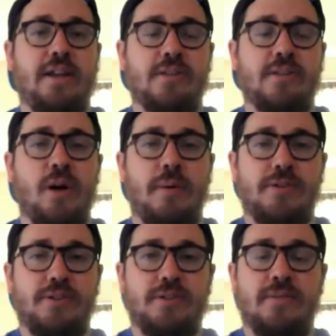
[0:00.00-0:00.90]
Pomerantz,
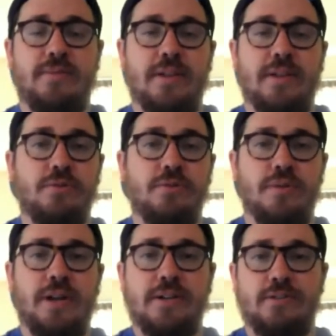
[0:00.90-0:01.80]
just given that those three
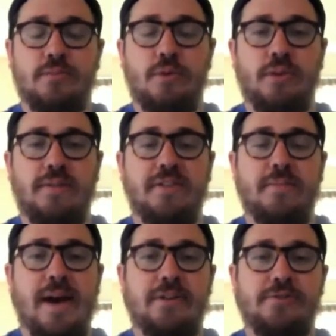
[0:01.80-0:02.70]
guys are more lefty
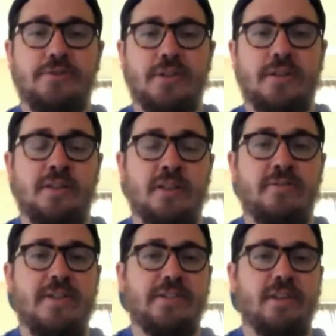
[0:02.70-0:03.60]
mashers than, than the
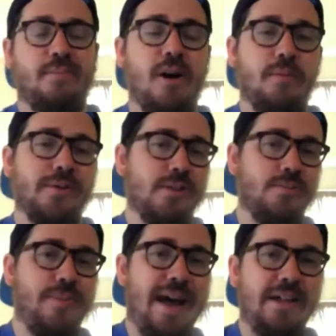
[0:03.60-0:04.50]
fact that Pomerantz is
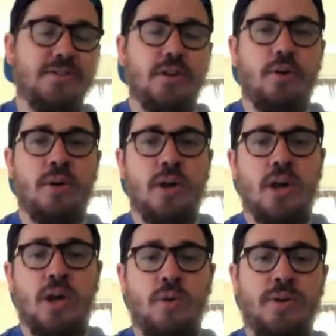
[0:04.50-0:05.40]
bad. So
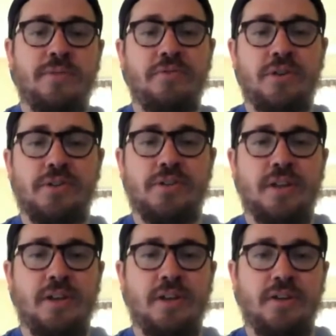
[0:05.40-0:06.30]
we definitely could
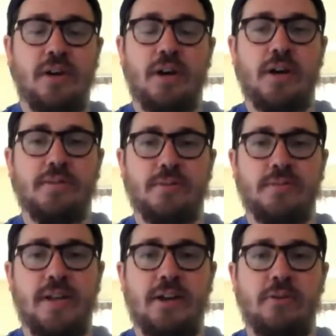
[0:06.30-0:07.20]
see uh,
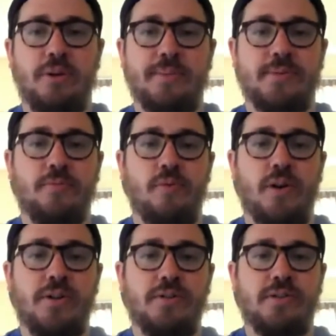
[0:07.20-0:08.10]
some Seattle put up some
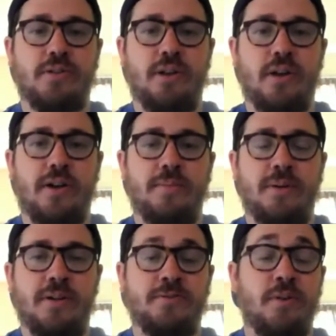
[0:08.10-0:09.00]
runs um,
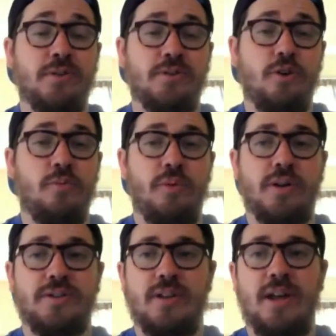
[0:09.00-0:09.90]
as far as the home
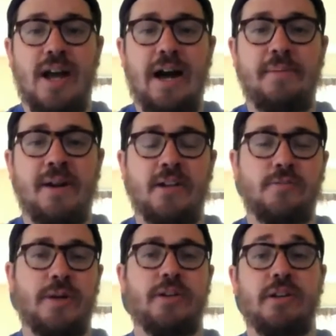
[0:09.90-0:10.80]
runs. I'm not
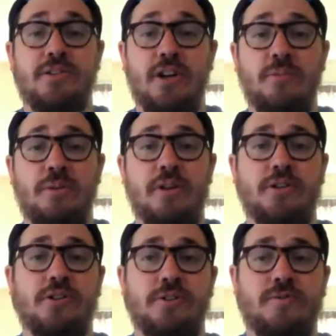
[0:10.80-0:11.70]
expecting a ton of
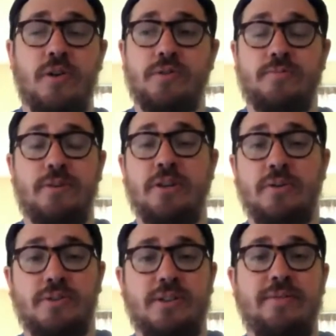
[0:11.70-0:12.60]
production as far as, you know, a
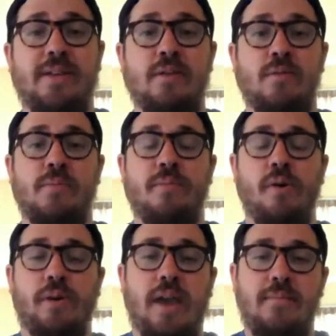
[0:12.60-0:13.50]
seven, eight run ball
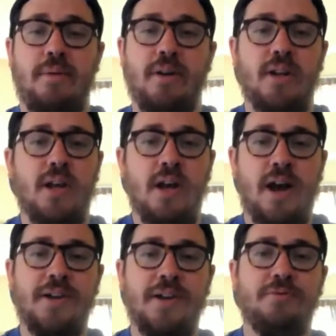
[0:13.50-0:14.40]
game, but
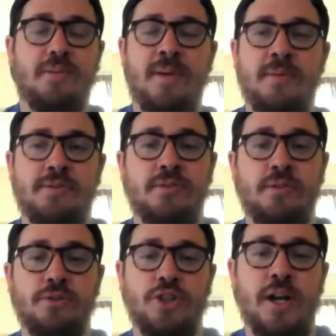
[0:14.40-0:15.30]
I do think maybe a solo
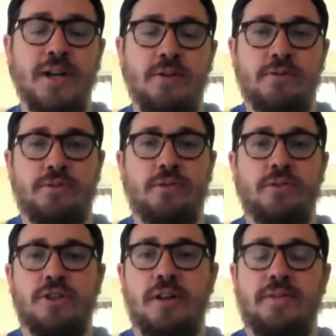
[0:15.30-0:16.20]
shot here, a solo
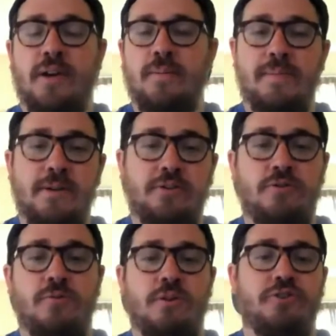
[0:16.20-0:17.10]
shot there, maybe a two
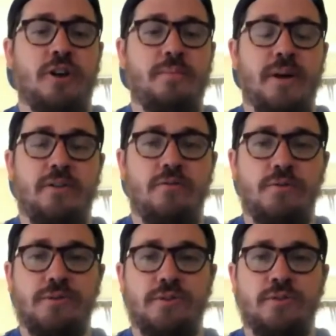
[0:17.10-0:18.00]
run shot by
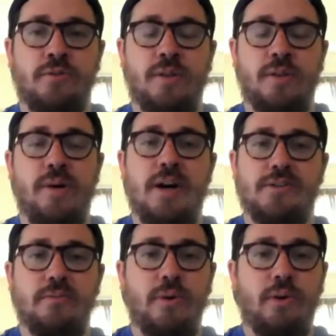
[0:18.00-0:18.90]
Cruz is certainly
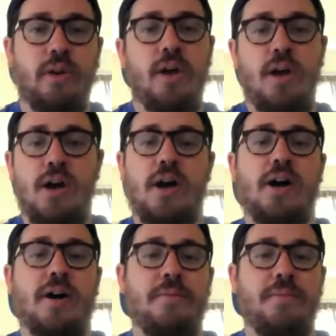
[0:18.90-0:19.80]
possible.
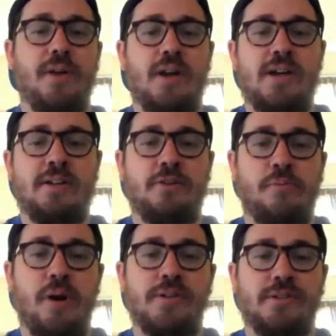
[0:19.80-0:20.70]
Um, and at their
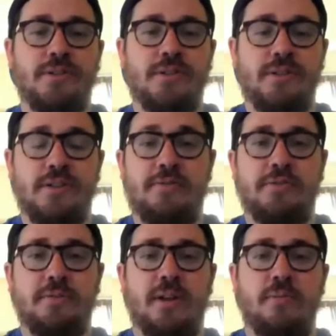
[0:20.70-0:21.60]
prices, it's
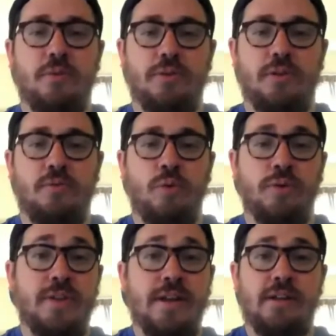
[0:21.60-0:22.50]
definitely something I'm worth,
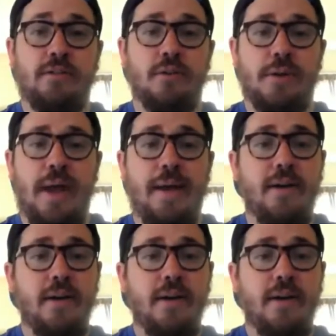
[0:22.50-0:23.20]
worth taking a look at.